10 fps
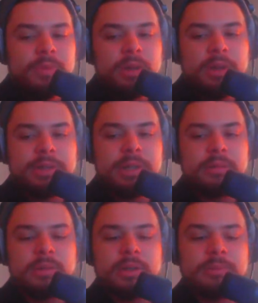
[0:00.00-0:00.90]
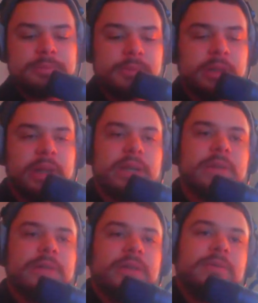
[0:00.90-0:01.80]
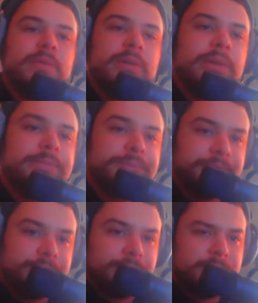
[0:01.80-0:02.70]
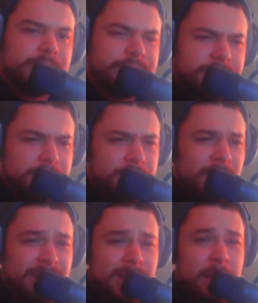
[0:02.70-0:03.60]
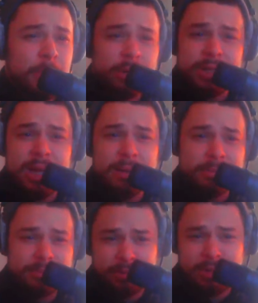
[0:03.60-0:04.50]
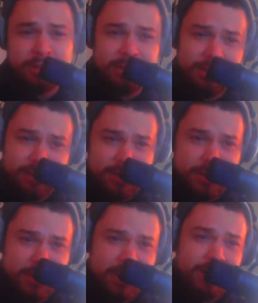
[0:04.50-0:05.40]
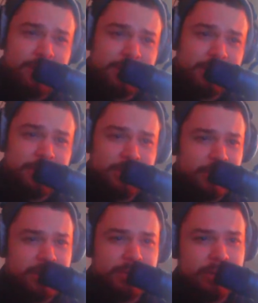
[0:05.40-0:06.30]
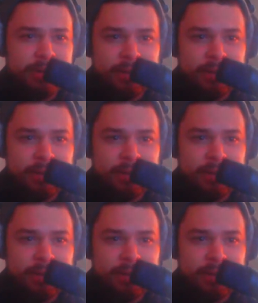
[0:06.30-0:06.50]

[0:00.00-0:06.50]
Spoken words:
because they collect everything for you. It's a lot more time to disseminate everything, but whatever.